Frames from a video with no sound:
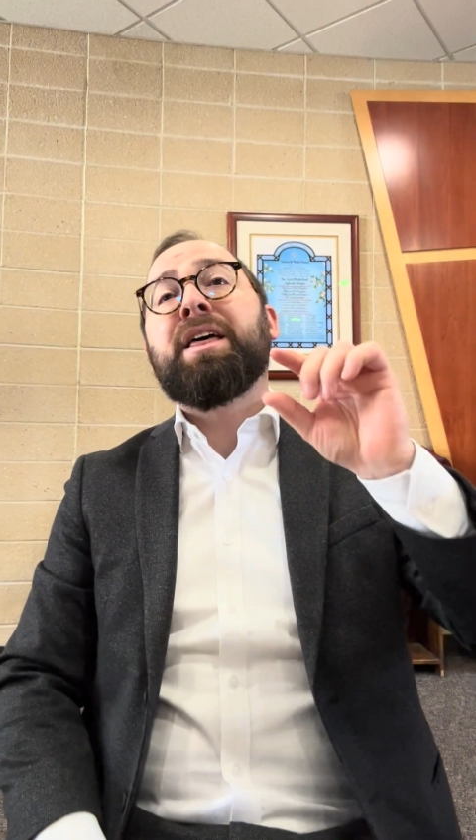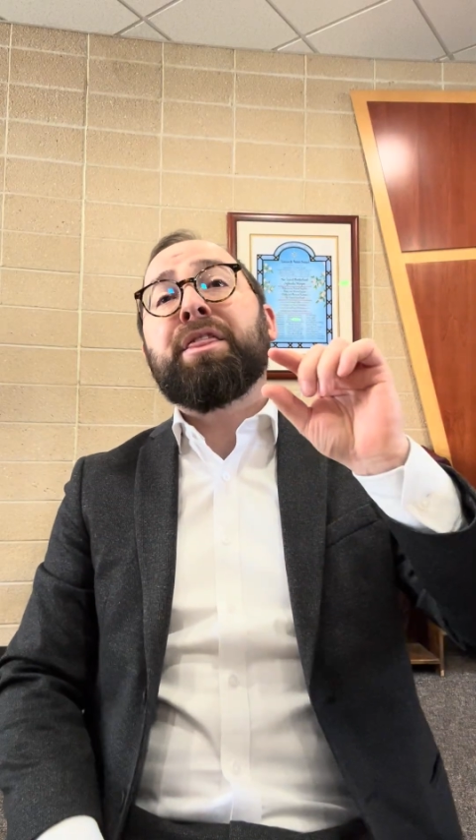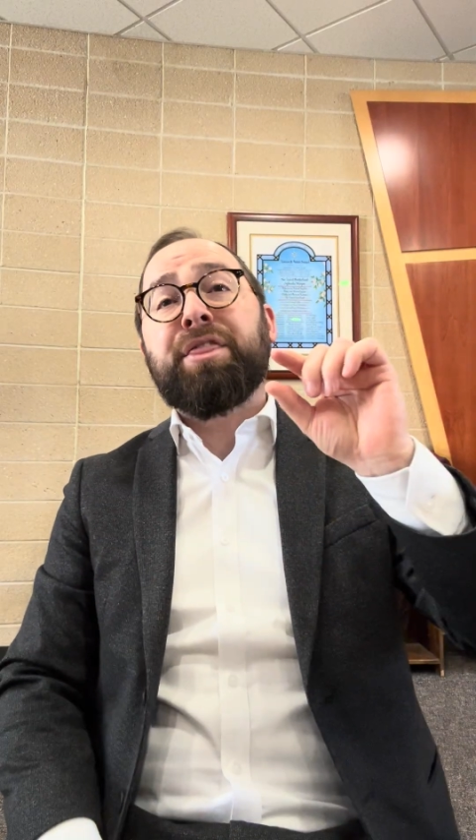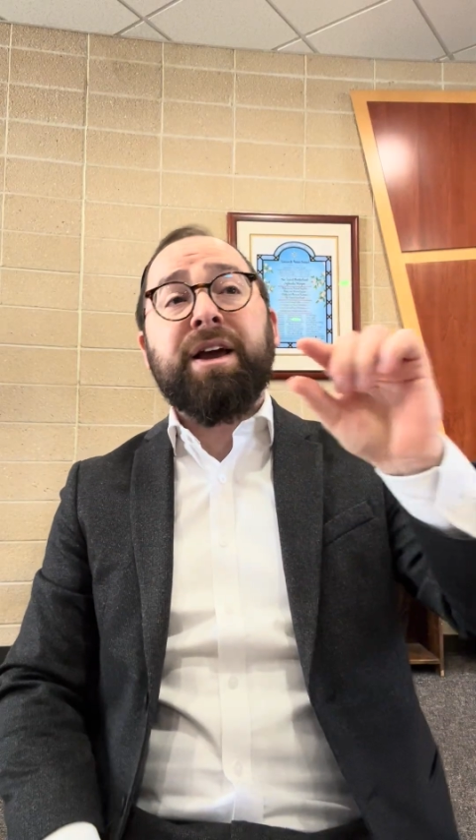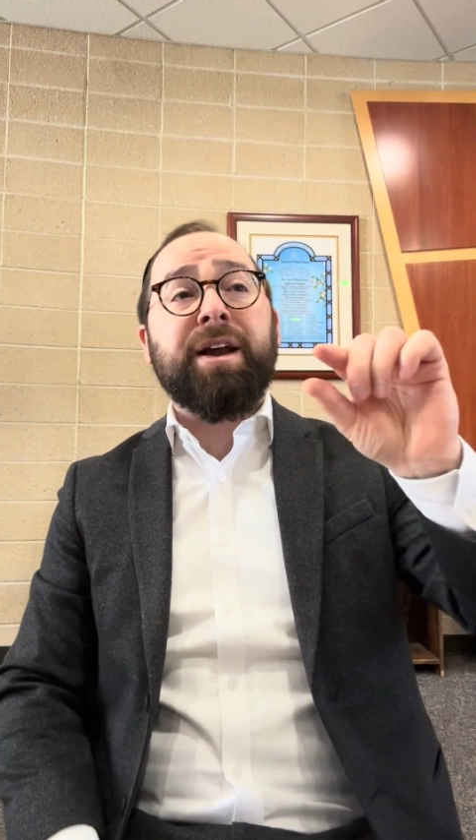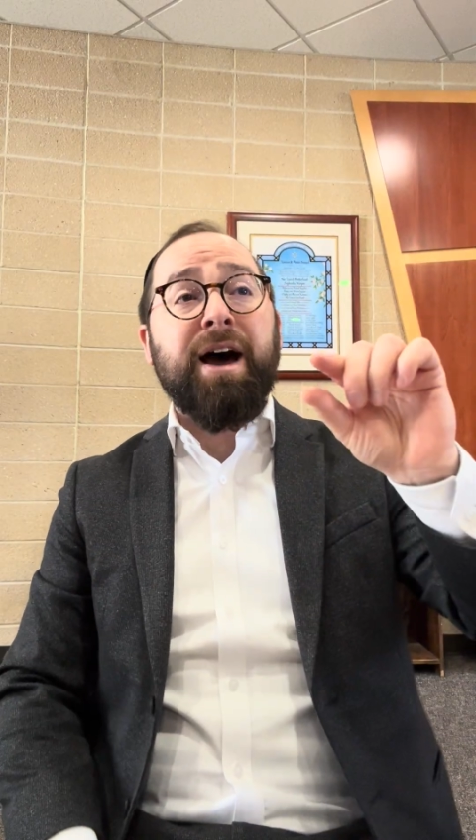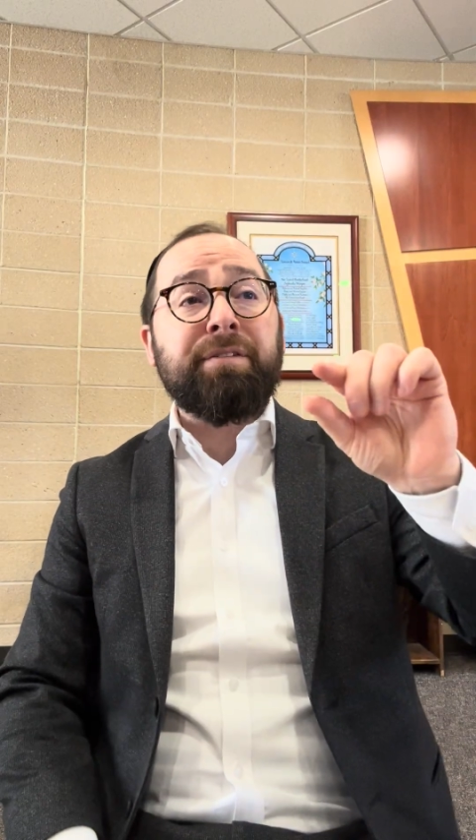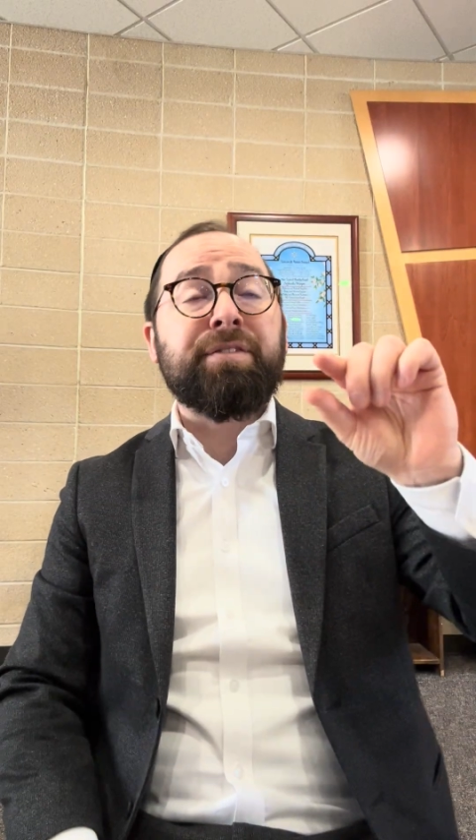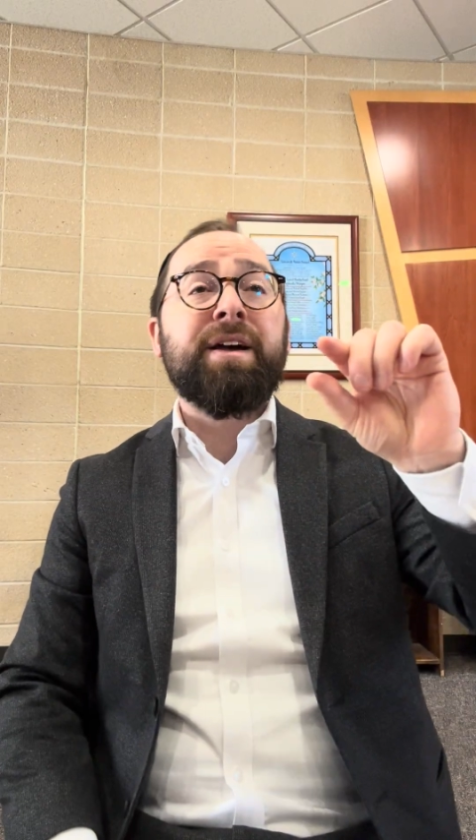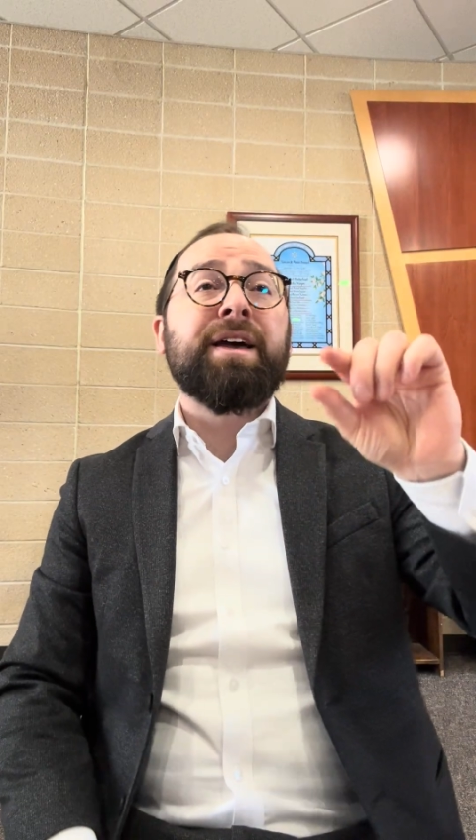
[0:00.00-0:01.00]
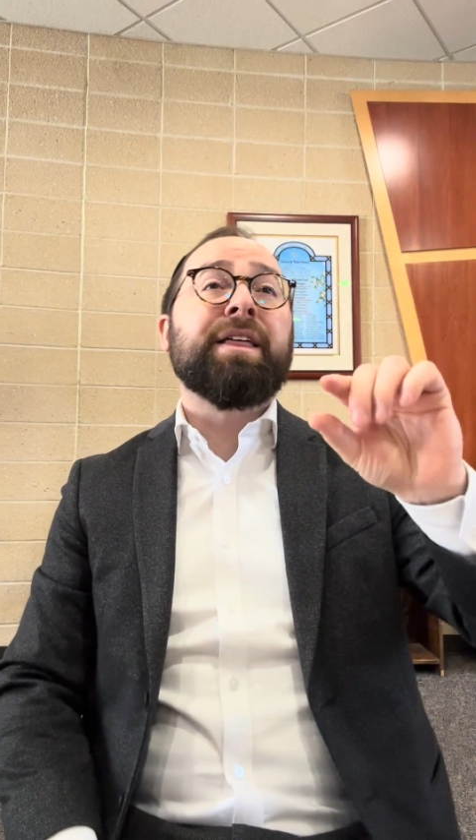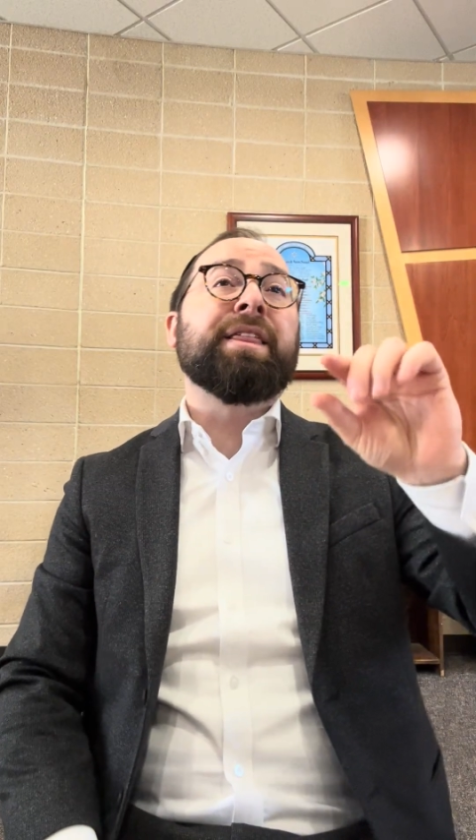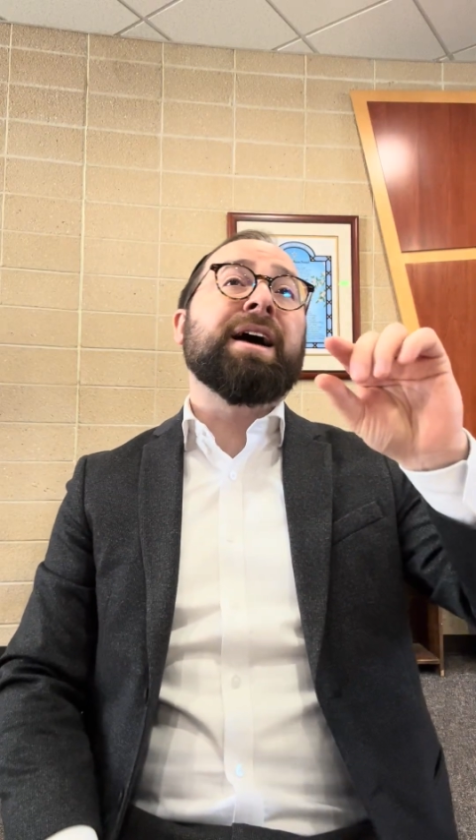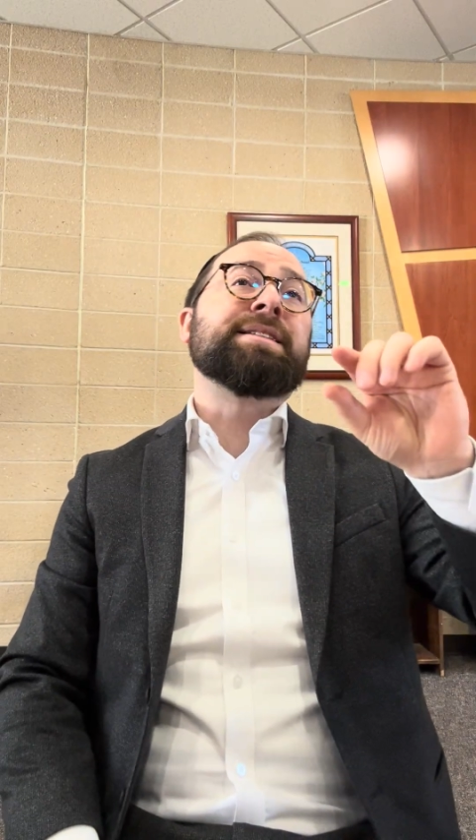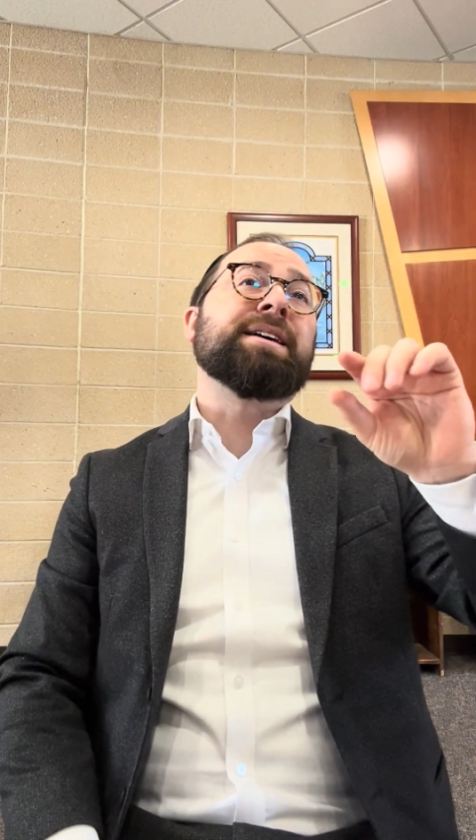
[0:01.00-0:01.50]
thick enough
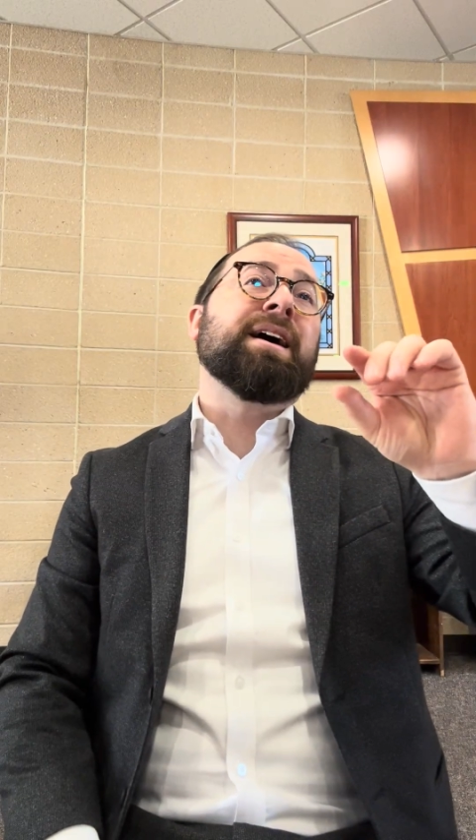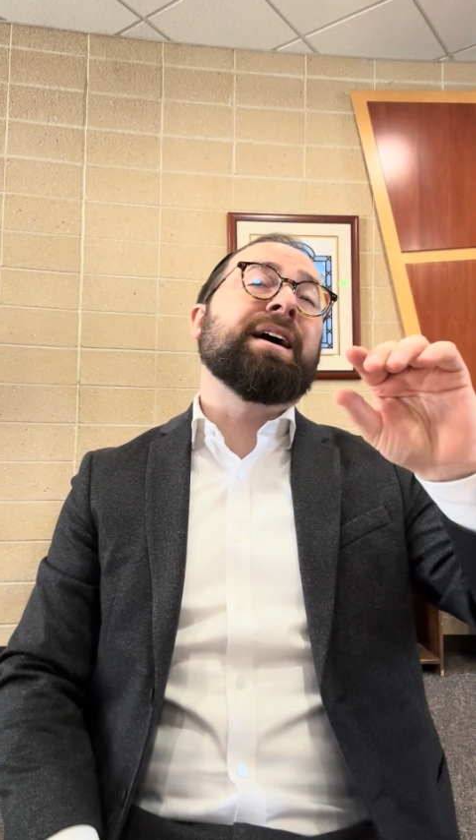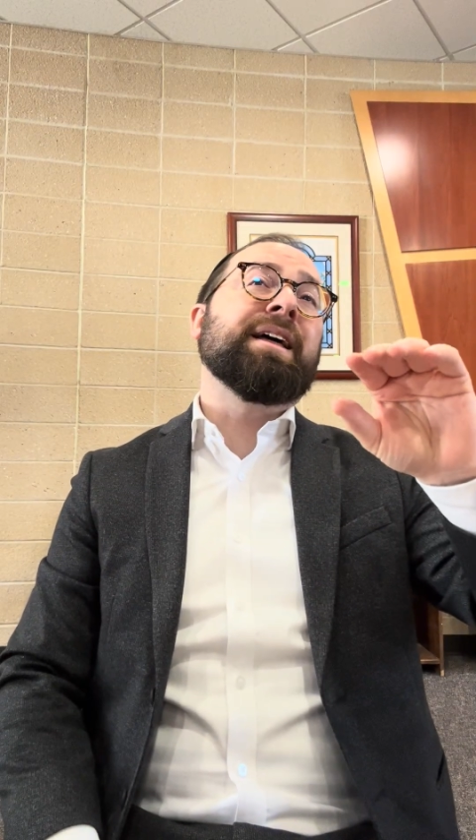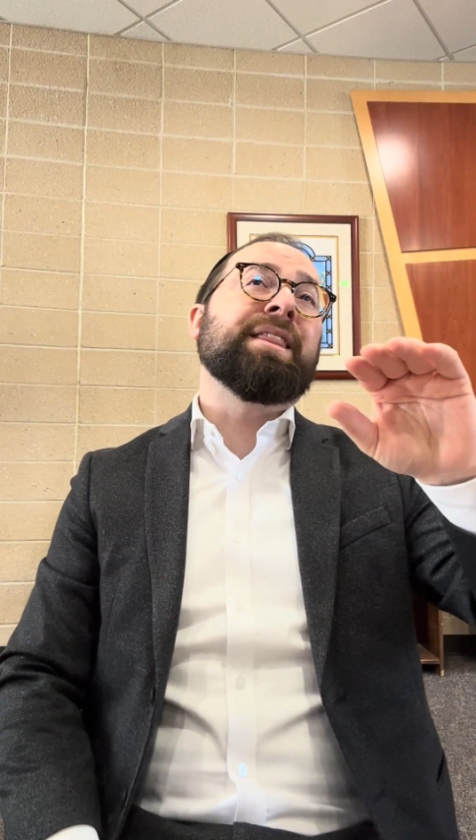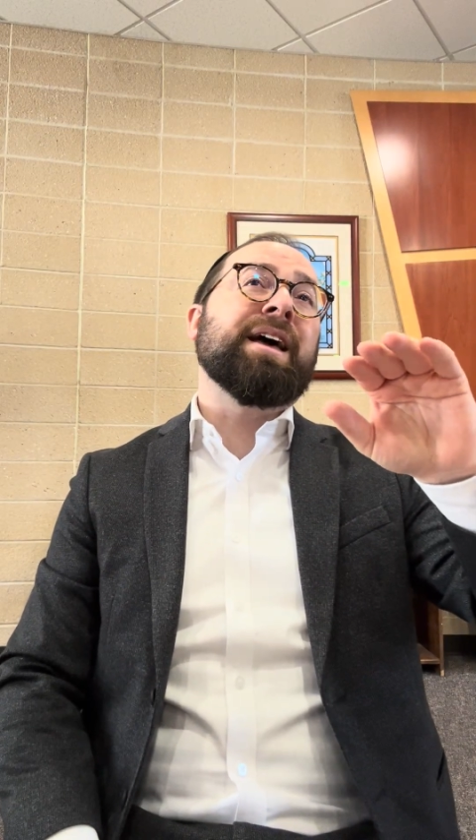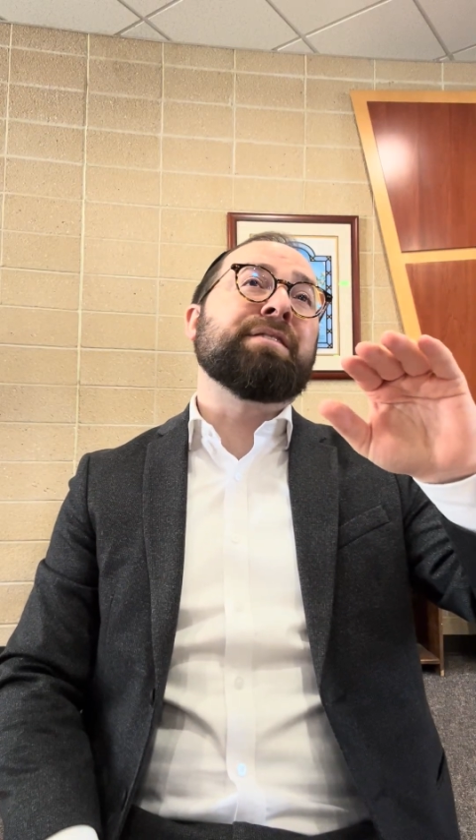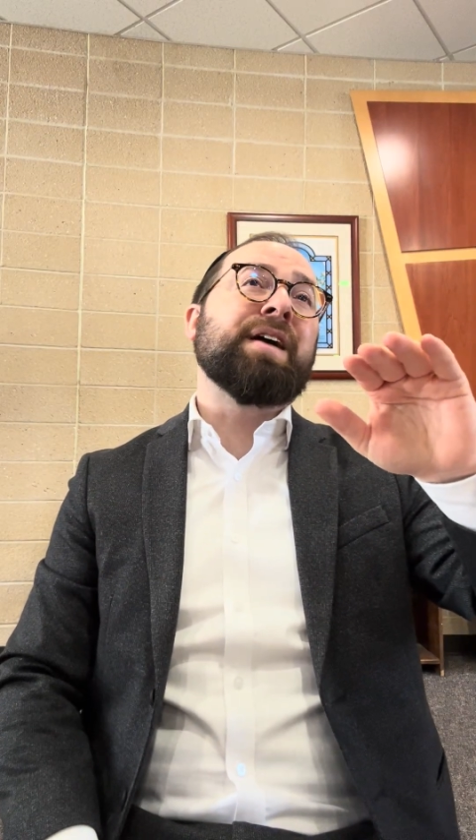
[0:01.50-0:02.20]
that if